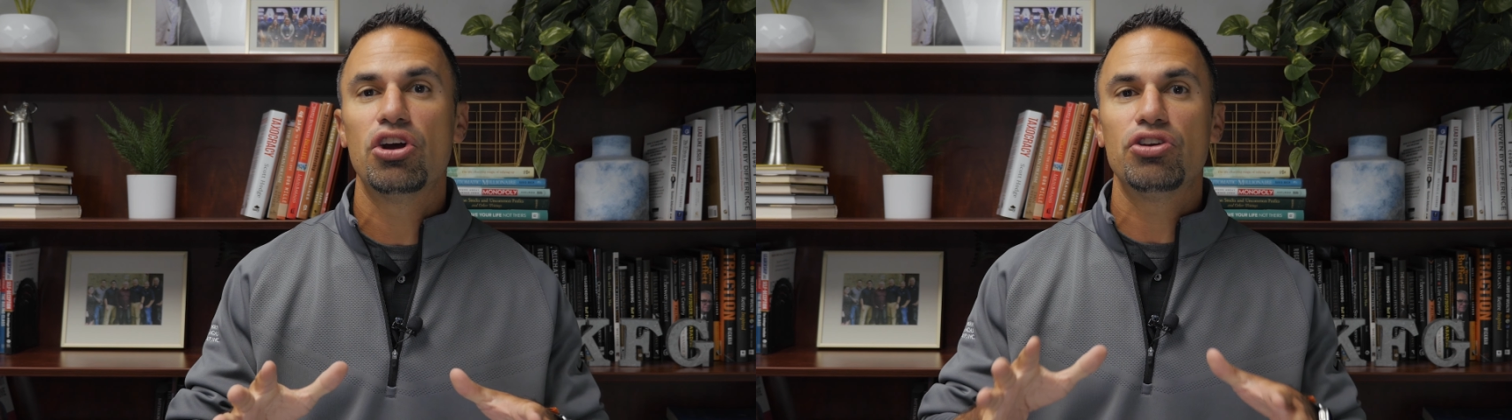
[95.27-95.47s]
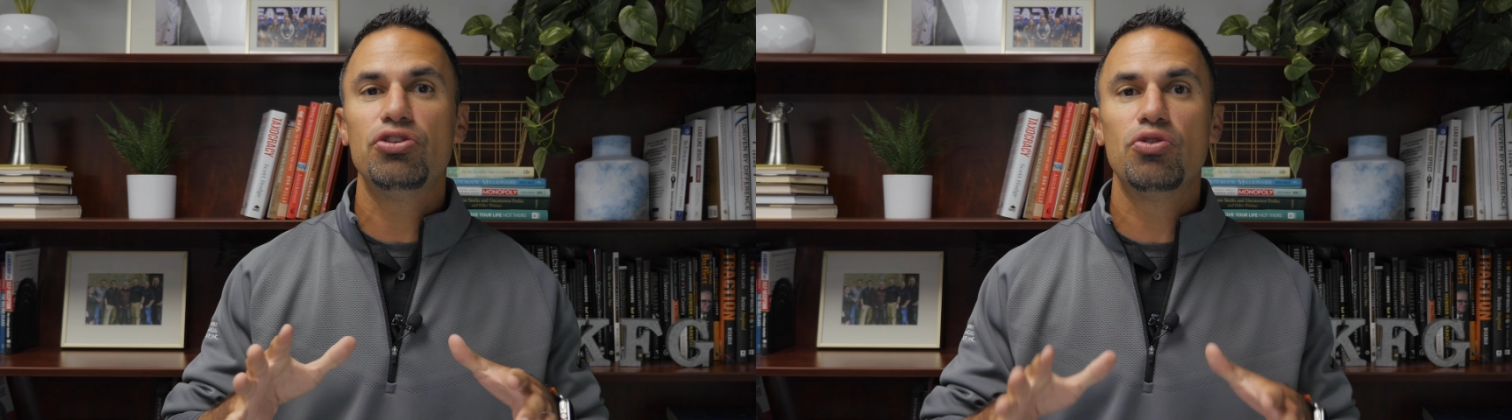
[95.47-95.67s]

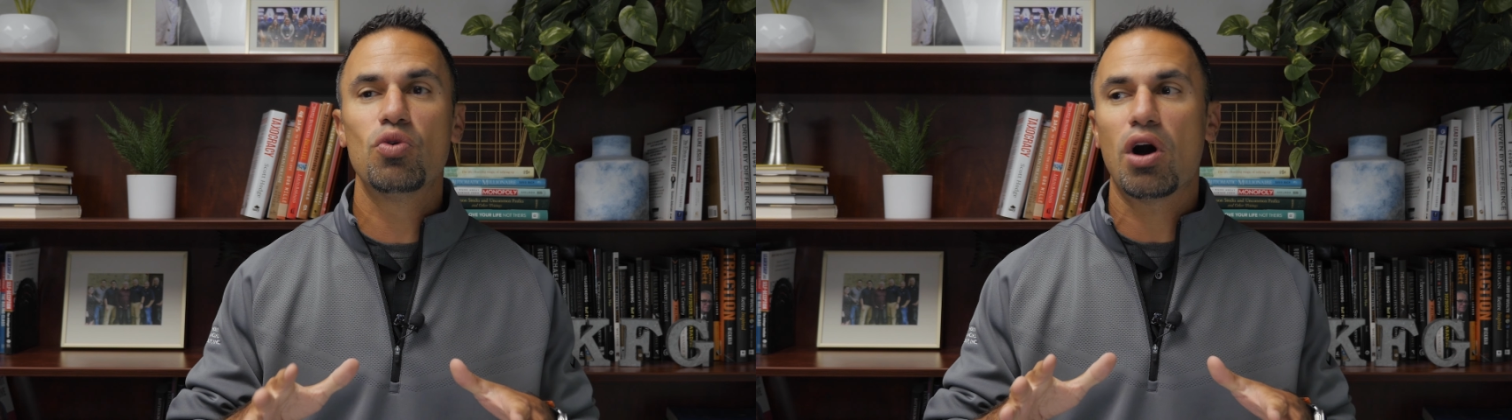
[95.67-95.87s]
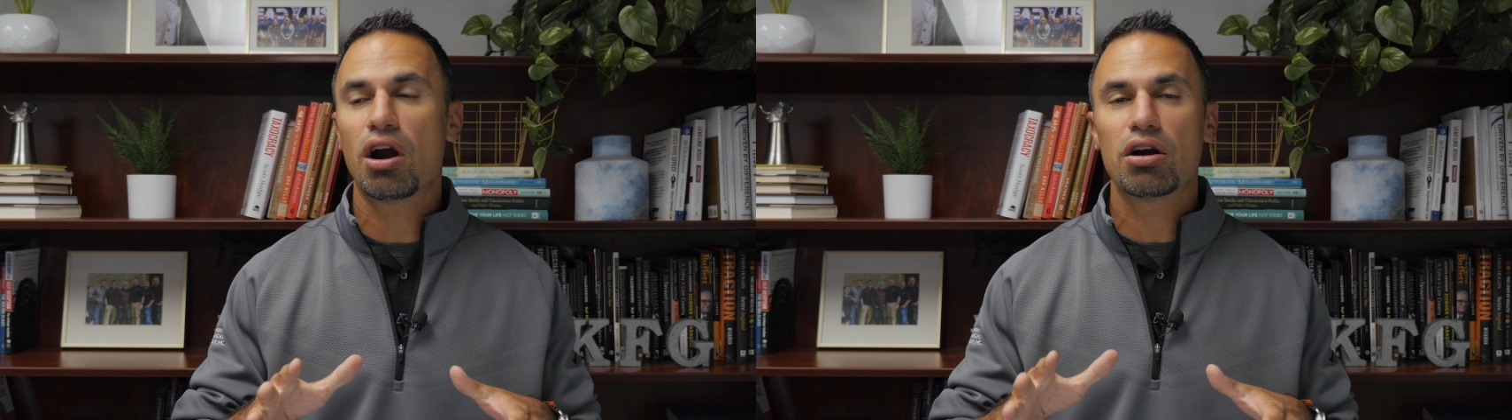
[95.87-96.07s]

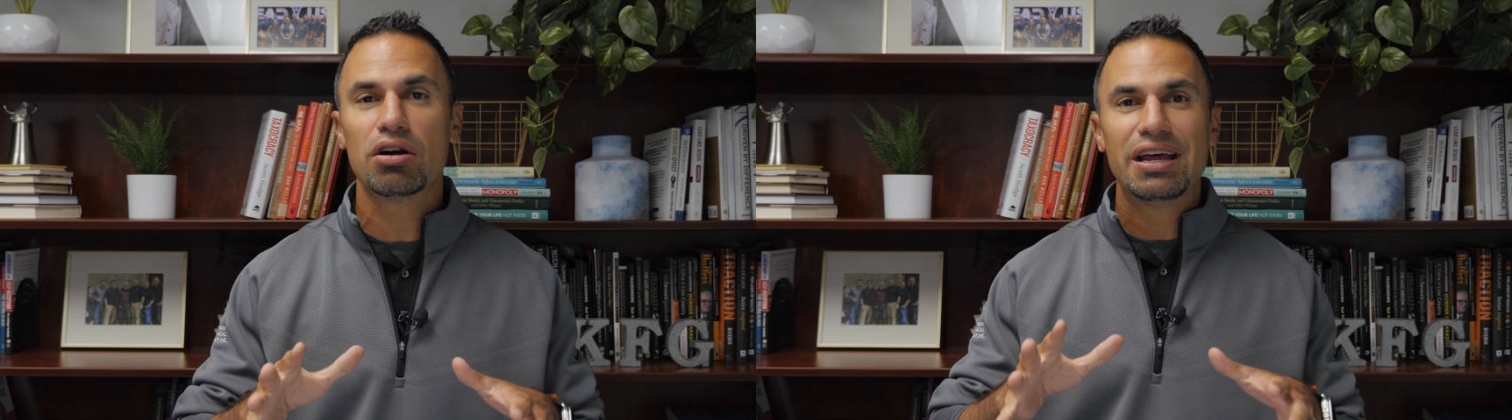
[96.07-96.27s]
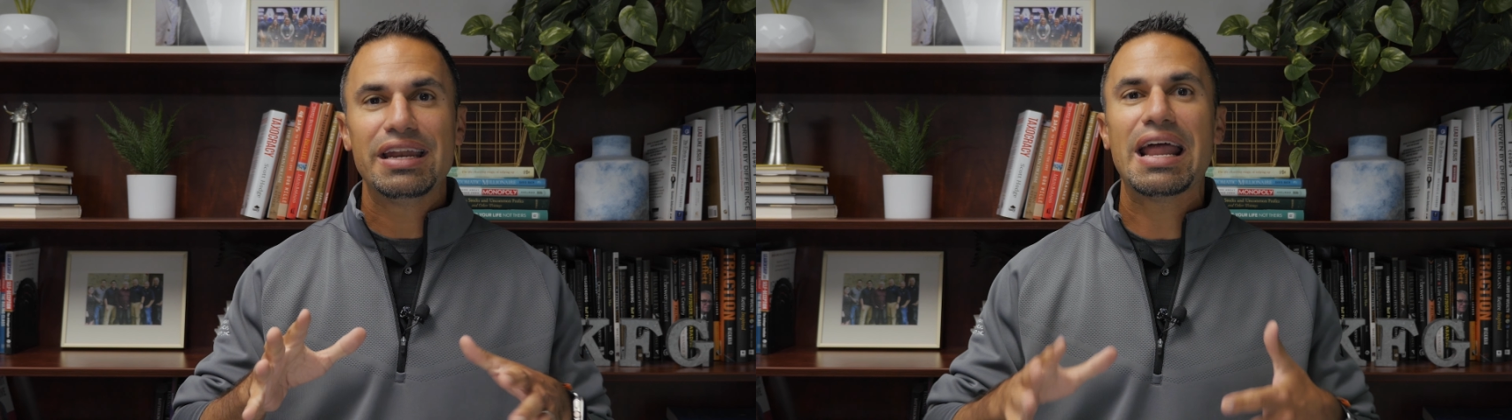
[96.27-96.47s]
you
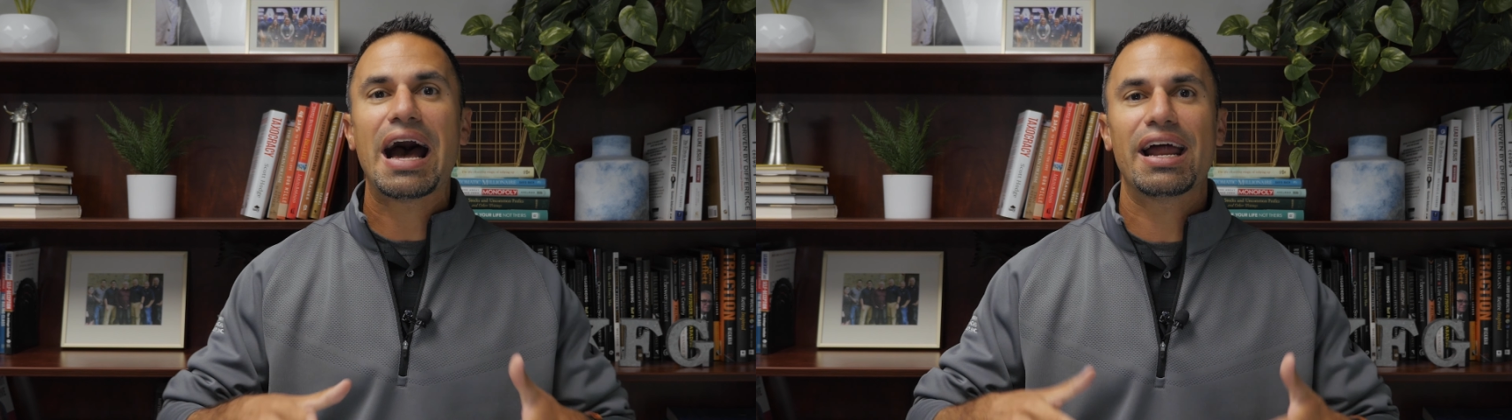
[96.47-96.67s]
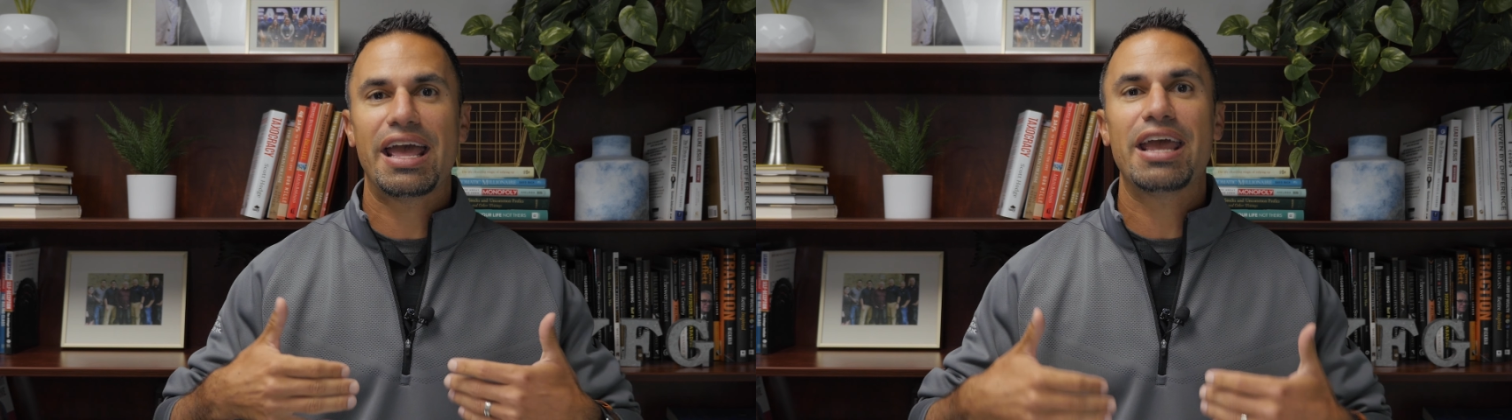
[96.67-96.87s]
are
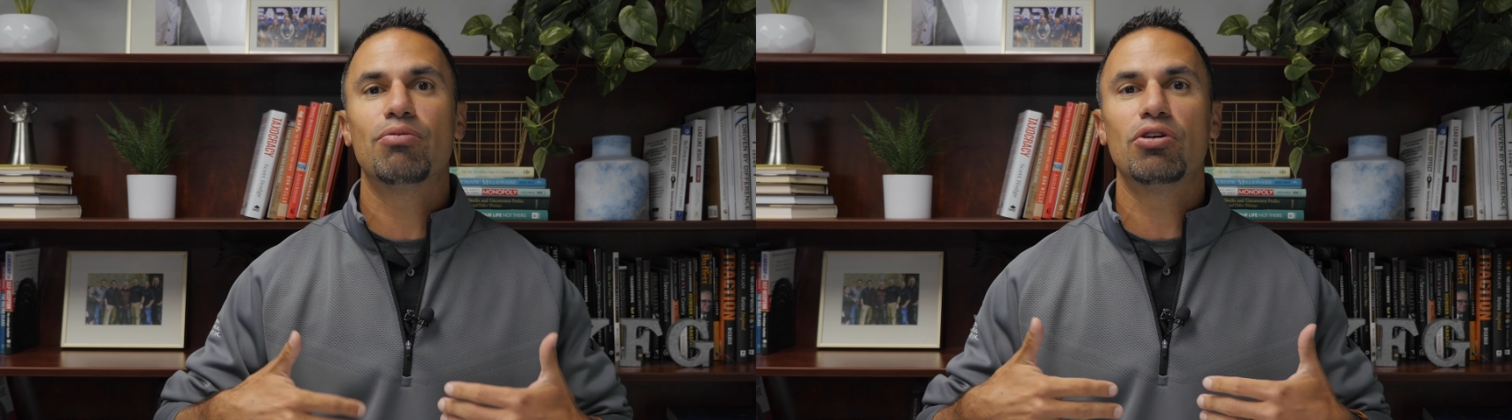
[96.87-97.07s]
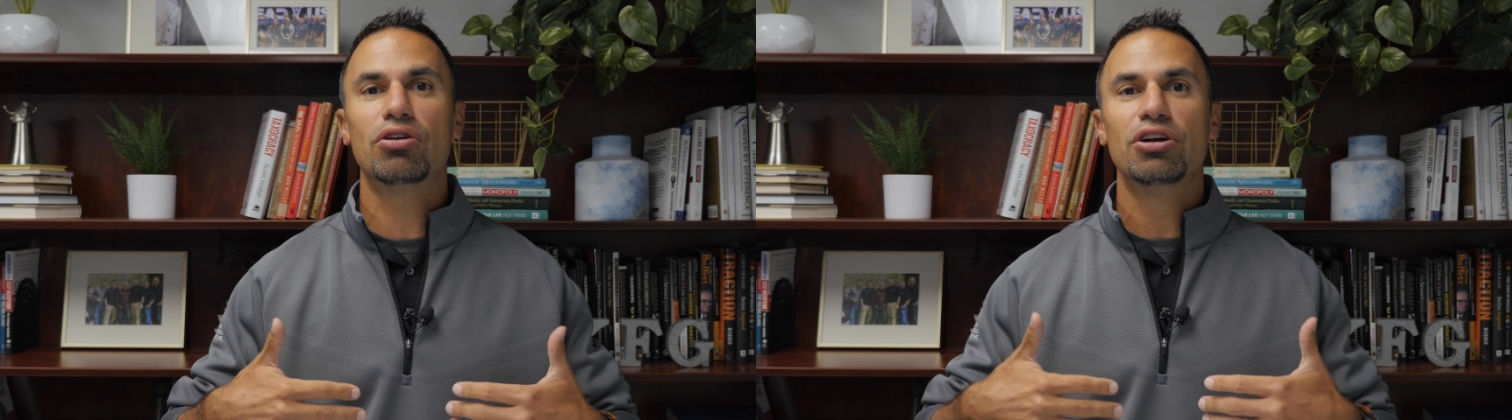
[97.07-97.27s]
not
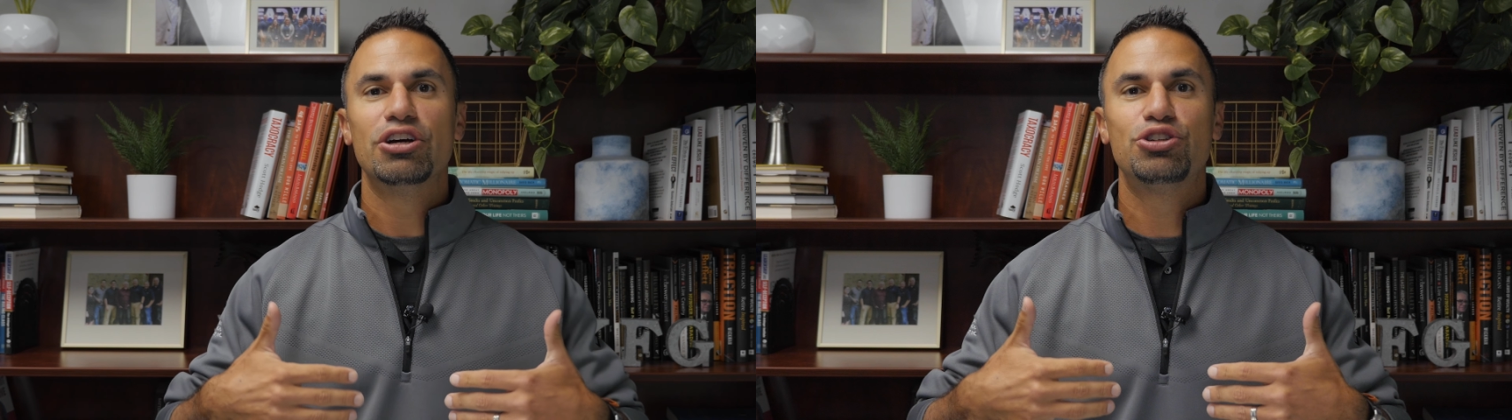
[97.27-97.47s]
able